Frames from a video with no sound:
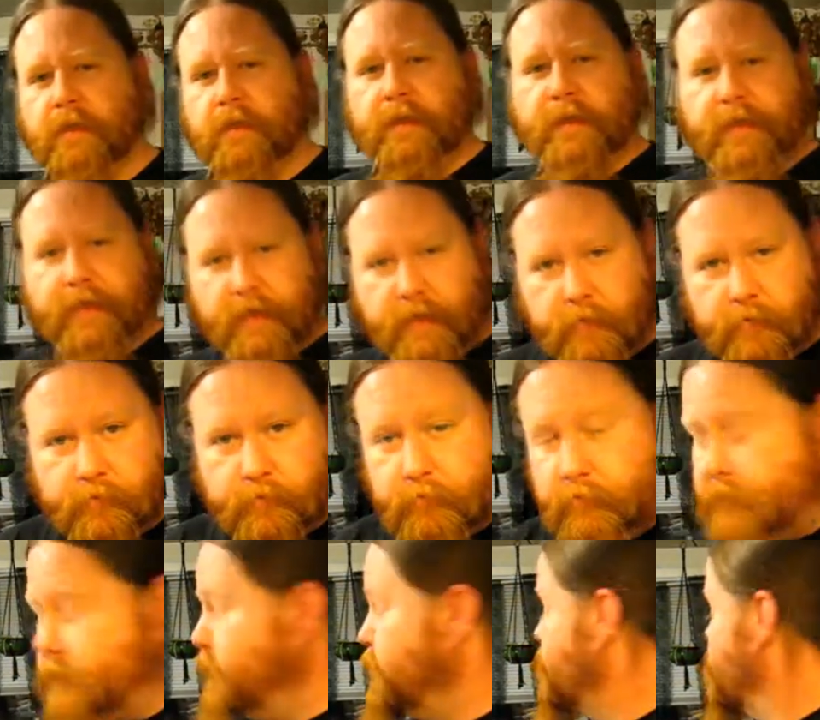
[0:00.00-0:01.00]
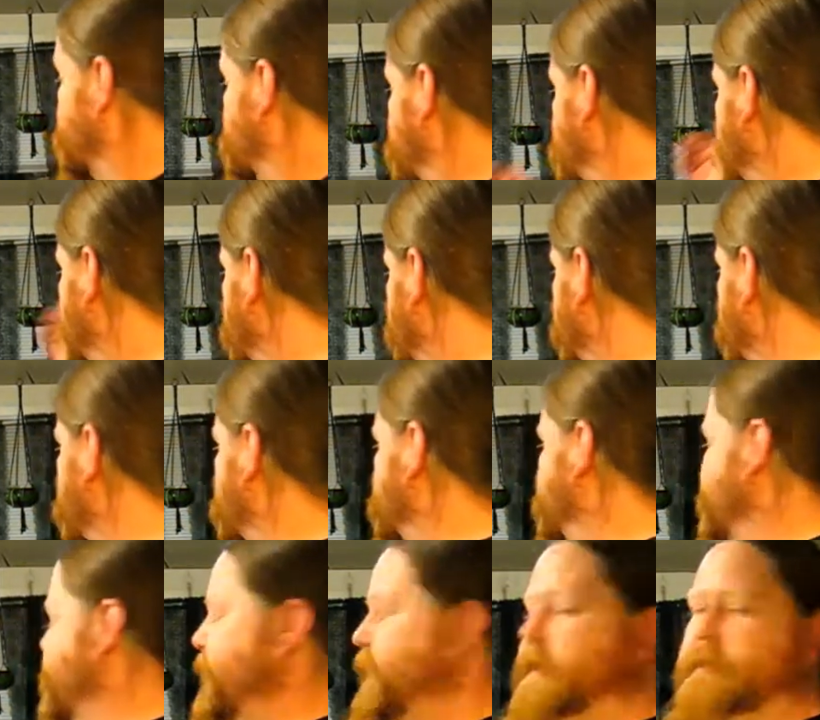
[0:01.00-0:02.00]
Now, if you look
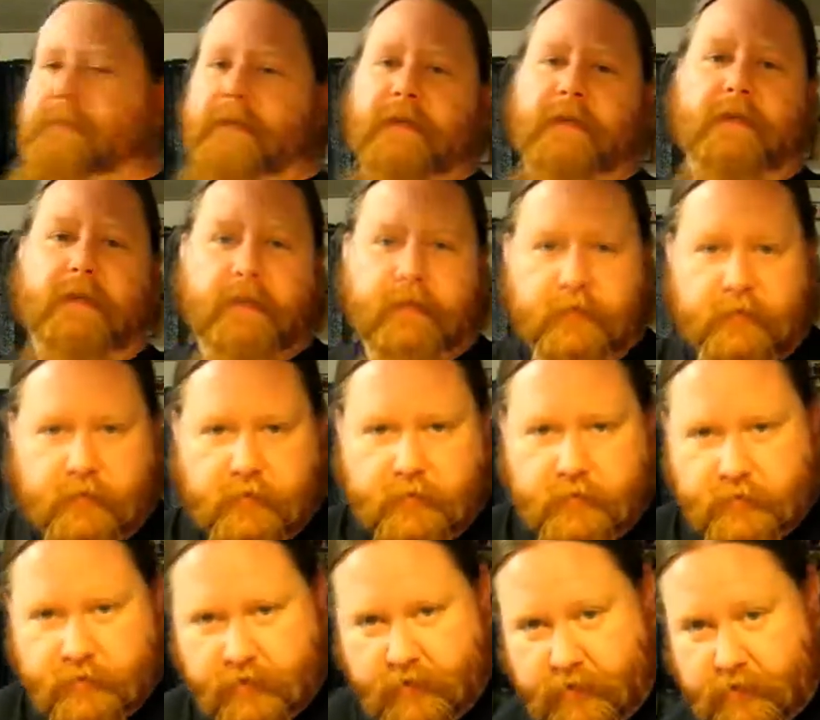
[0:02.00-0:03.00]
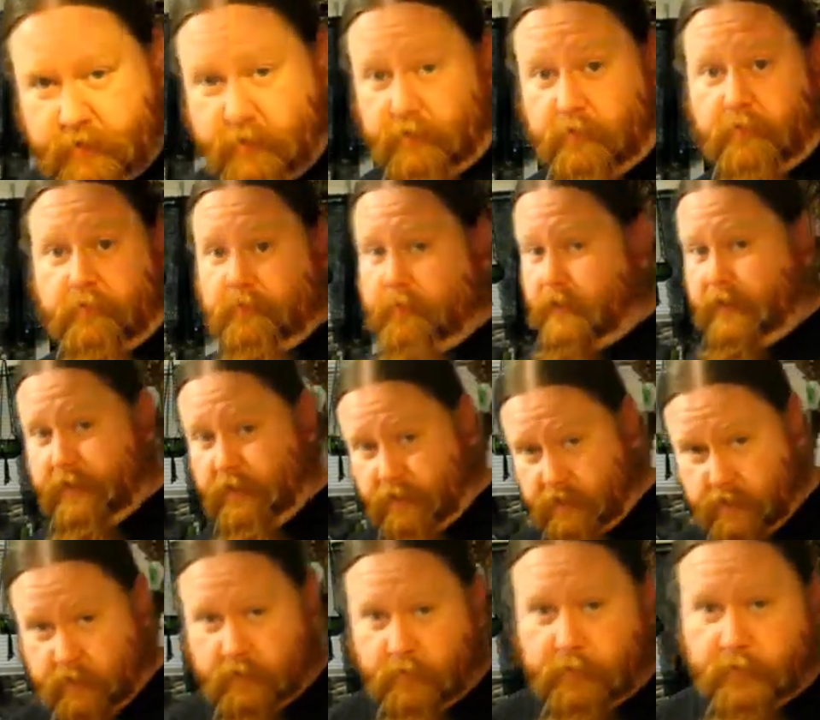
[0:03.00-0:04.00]
behind me, and not the disaster that my
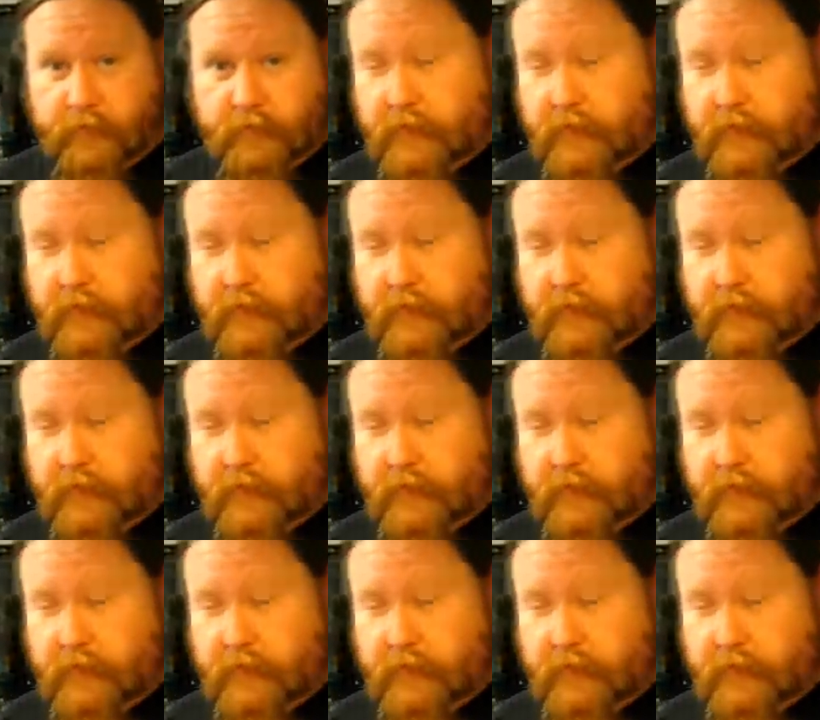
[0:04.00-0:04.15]
kitchen always